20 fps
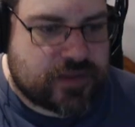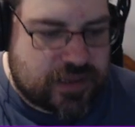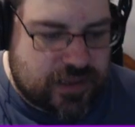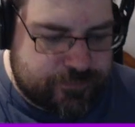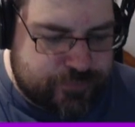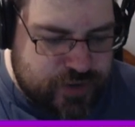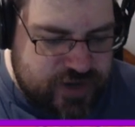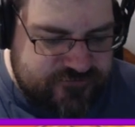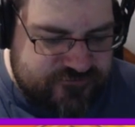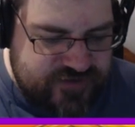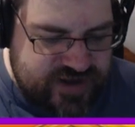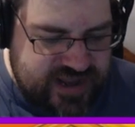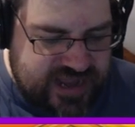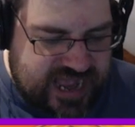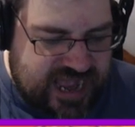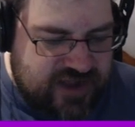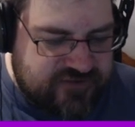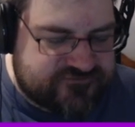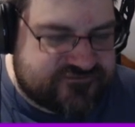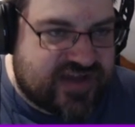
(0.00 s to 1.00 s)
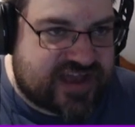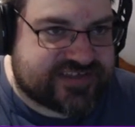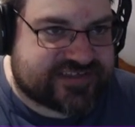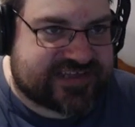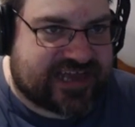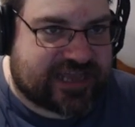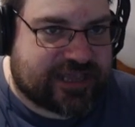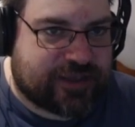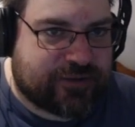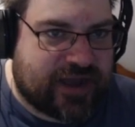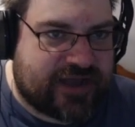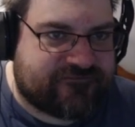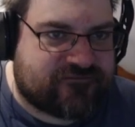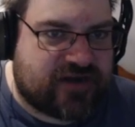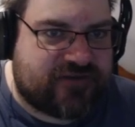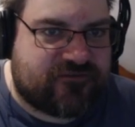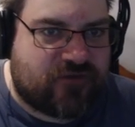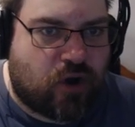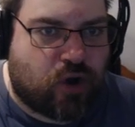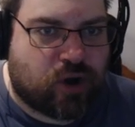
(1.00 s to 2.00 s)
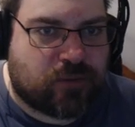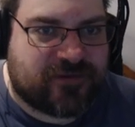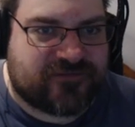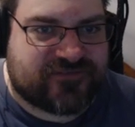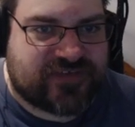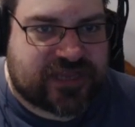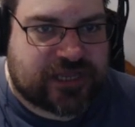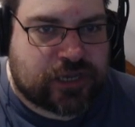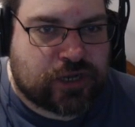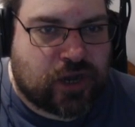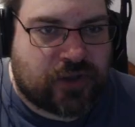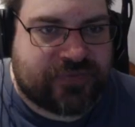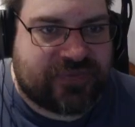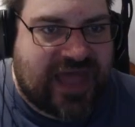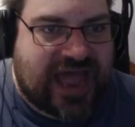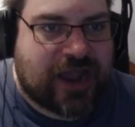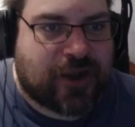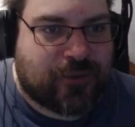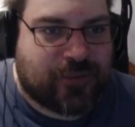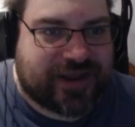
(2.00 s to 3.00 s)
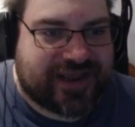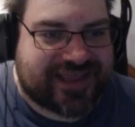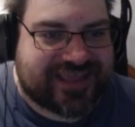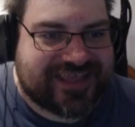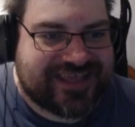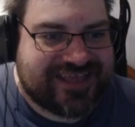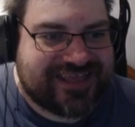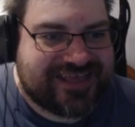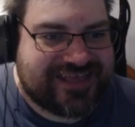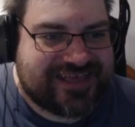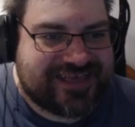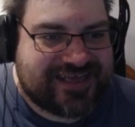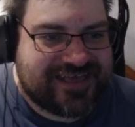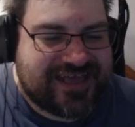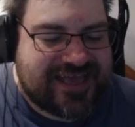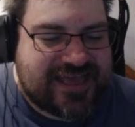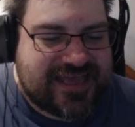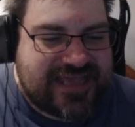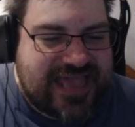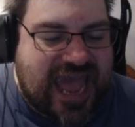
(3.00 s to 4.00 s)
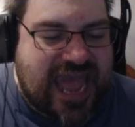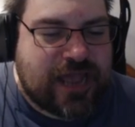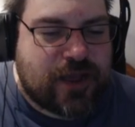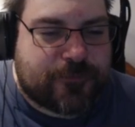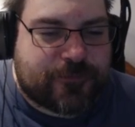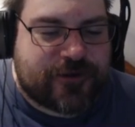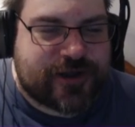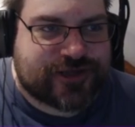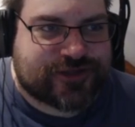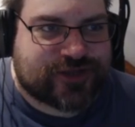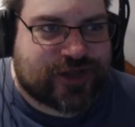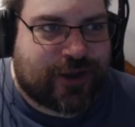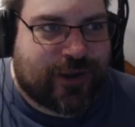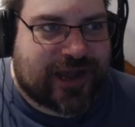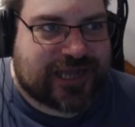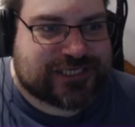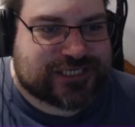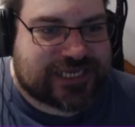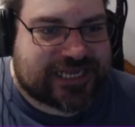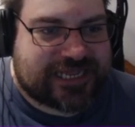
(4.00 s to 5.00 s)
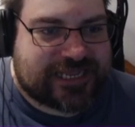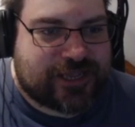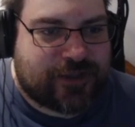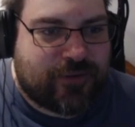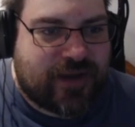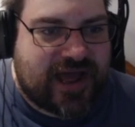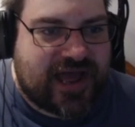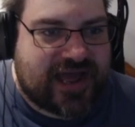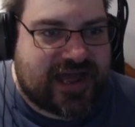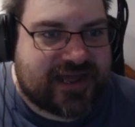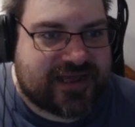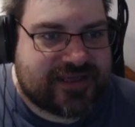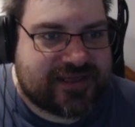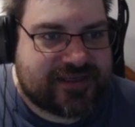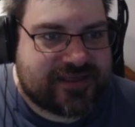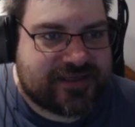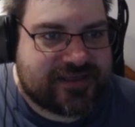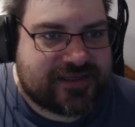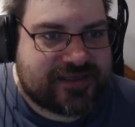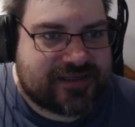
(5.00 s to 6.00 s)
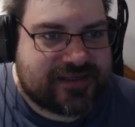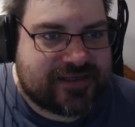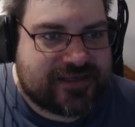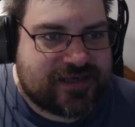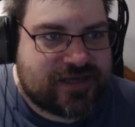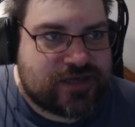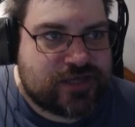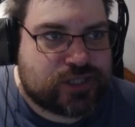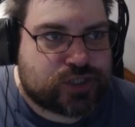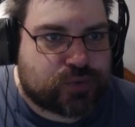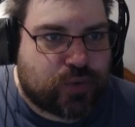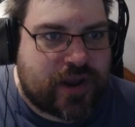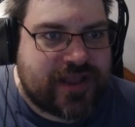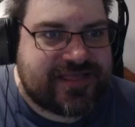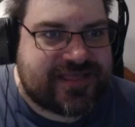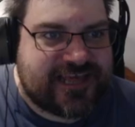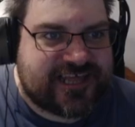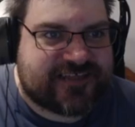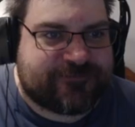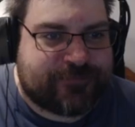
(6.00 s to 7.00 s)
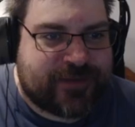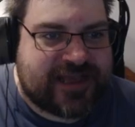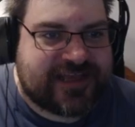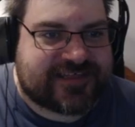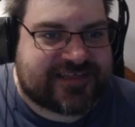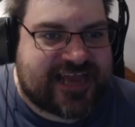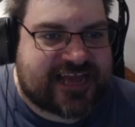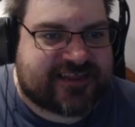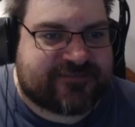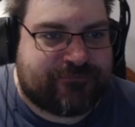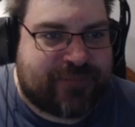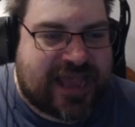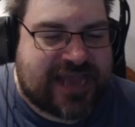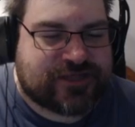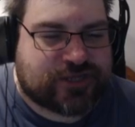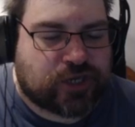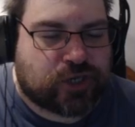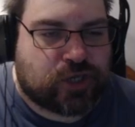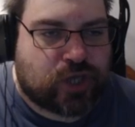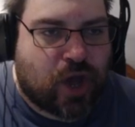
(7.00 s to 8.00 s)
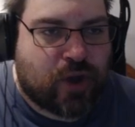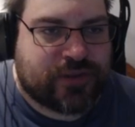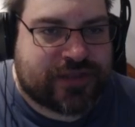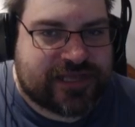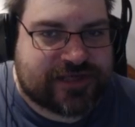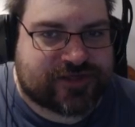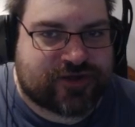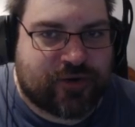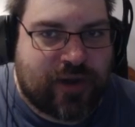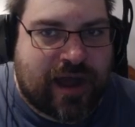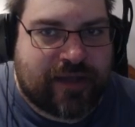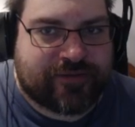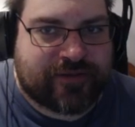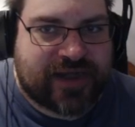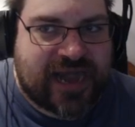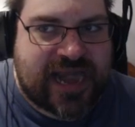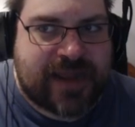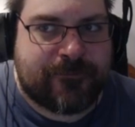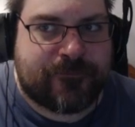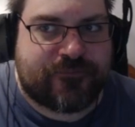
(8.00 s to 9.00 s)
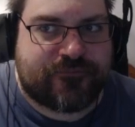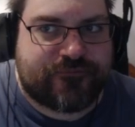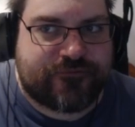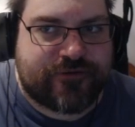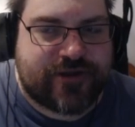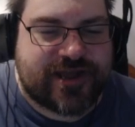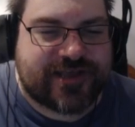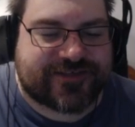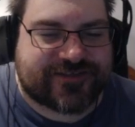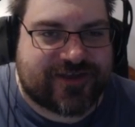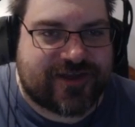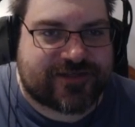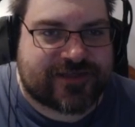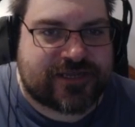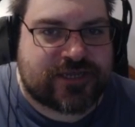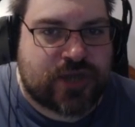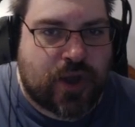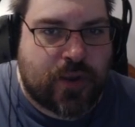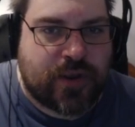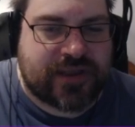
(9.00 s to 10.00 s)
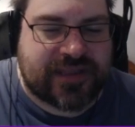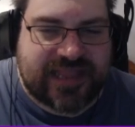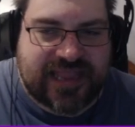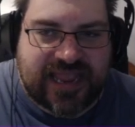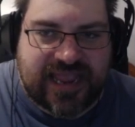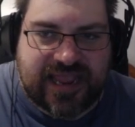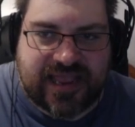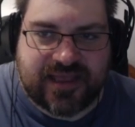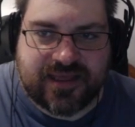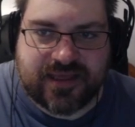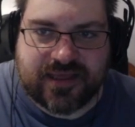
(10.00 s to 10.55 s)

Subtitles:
Butterfree, how fast are you? I've got a horrible feeling you're not that quick. Yeah, you're pretty slow, actually. You are 20 speed stats base lower than this Groudon, and I'm pretty certain, knowing the